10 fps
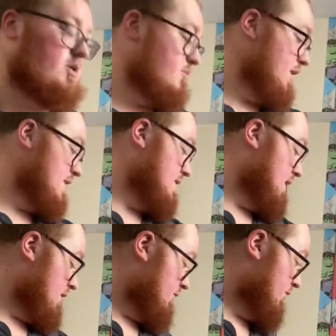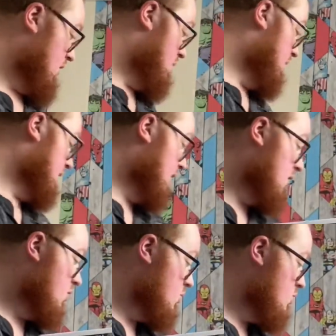plastic from the
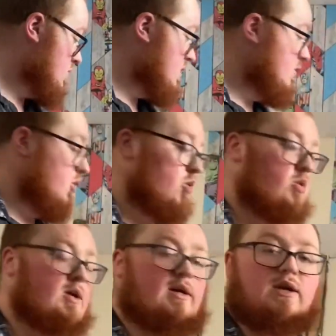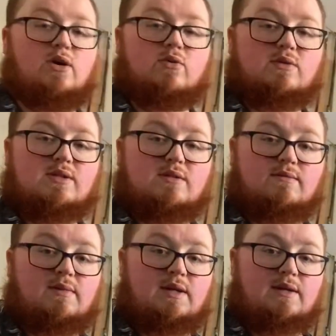old Hulk Golds.
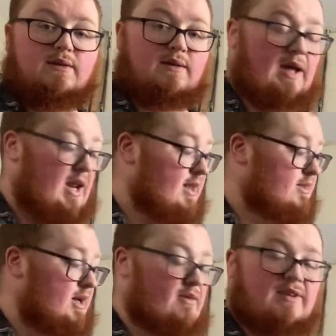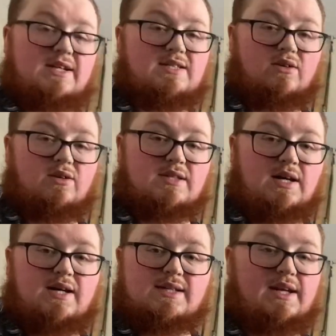Anything of this sort of
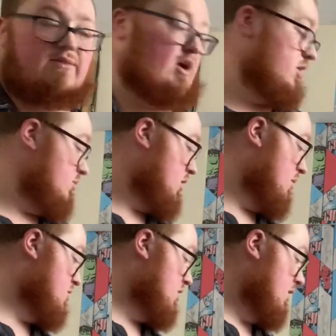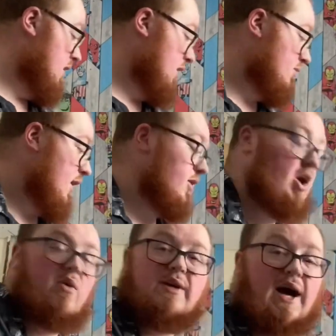size, any random commons you've got lying around,
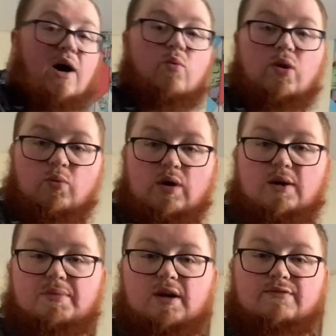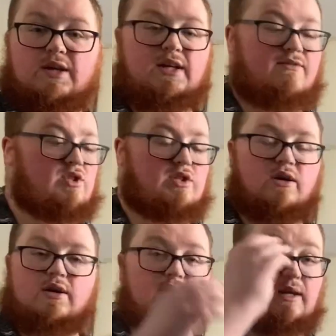no doubt will work perfectly. You've just
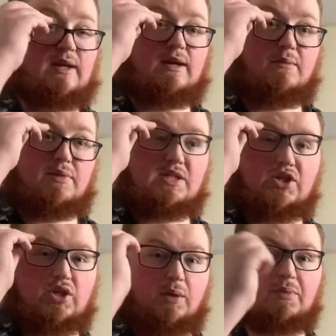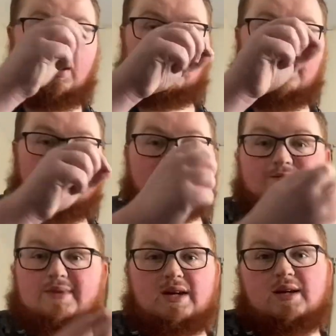got to position the pop and
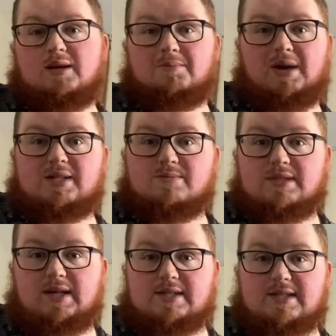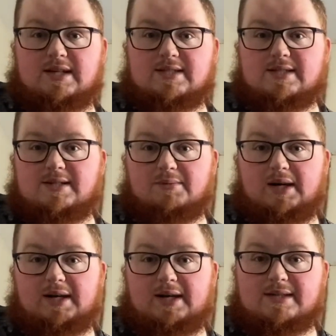make some slice and dices in my
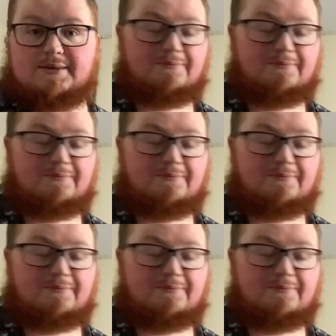case.